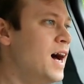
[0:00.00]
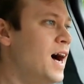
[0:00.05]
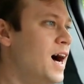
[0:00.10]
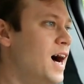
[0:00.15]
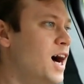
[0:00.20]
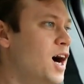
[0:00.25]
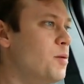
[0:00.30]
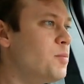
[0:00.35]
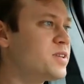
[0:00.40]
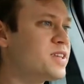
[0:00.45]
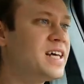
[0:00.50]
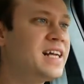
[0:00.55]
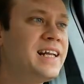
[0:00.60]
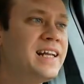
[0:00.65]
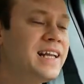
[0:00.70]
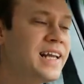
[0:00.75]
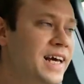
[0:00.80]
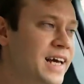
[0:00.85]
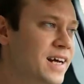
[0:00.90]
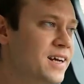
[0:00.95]
Uh, but then
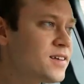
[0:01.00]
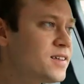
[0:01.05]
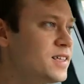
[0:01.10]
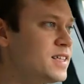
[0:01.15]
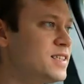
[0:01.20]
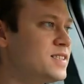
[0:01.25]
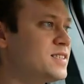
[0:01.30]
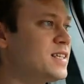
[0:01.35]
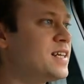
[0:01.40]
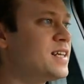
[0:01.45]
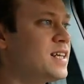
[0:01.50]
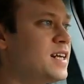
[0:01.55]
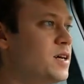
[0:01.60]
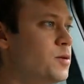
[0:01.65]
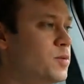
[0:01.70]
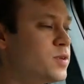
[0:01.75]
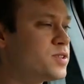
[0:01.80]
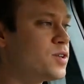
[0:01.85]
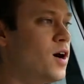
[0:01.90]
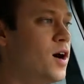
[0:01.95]
later he said that
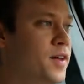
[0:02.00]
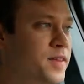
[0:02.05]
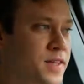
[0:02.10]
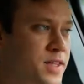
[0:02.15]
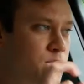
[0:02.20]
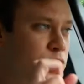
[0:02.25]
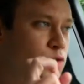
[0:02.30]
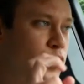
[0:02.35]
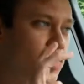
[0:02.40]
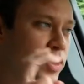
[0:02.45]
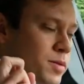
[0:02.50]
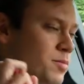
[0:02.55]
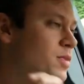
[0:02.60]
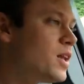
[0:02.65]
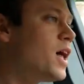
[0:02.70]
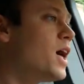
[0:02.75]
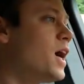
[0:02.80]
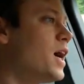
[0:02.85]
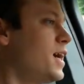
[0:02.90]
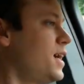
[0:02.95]
it was on the trim
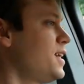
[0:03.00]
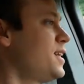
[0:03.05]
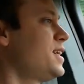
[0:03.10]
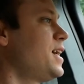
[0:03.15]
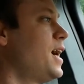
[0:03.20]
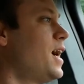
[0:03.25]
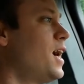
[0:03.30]
line.